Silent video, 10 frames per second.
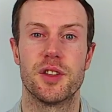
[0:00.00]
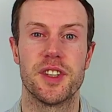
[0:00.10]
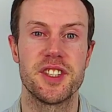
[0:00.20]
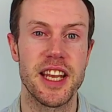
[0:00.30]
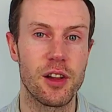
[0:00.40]
of a
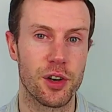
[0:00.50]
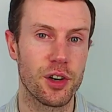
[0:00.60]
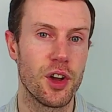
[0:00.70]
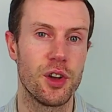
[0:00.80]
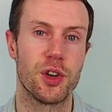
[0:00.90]

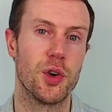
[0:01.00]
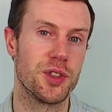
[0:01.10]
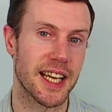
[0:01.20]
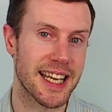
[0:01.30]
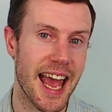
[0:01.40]
sailor who
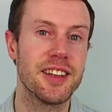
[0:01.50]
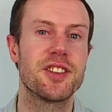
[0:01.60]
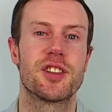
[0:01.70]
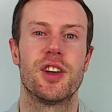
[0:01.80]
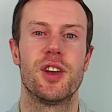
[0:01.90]
goes
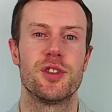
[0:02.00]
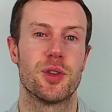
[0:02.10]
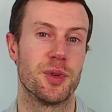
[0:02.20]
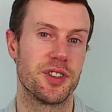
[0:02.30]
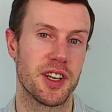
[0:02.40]
against
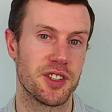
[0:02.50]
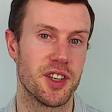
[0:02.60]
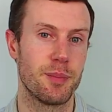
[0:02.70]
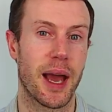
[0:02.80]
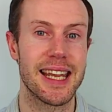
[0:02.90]

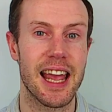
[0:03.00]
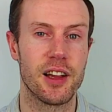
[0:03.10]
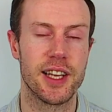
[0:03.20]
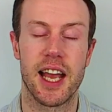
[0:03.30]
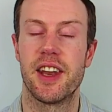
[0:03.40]
superstition by
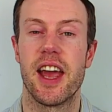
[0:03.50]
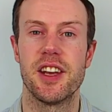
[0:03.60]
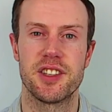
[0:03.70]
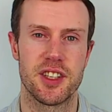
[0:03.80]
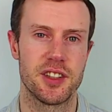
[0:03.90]
killing an
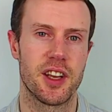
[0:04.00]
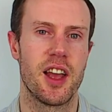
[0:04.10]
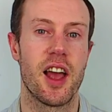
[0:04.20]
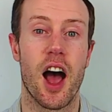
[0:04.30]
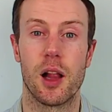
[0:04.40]
innocent
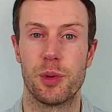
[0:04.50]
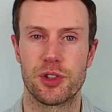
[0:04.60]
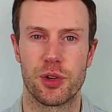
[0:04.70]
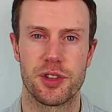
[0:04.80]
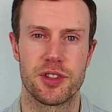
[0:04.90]

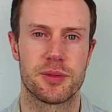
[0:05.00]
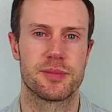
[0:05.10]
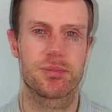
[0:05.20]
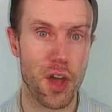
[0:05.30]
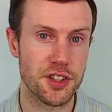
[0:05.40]
albatross,
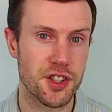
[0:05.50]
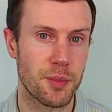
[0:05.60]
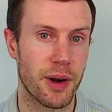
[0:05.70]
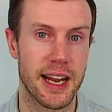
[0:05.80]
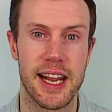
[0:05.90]
thus
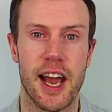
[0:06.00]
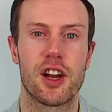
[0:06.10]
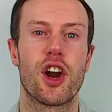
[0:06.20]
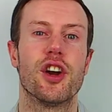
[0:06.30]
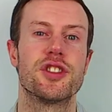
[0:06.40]
bringing a
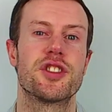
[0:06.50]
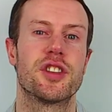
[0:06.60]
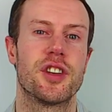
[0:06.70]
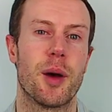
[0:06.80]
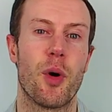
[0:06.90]

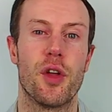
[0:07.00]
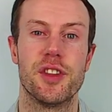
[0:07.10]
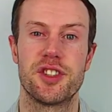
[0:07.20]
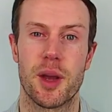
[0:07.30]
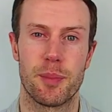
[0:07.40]
curse upon
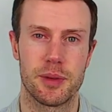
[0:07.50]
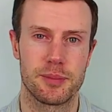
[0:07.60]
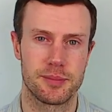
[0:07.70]
the ship.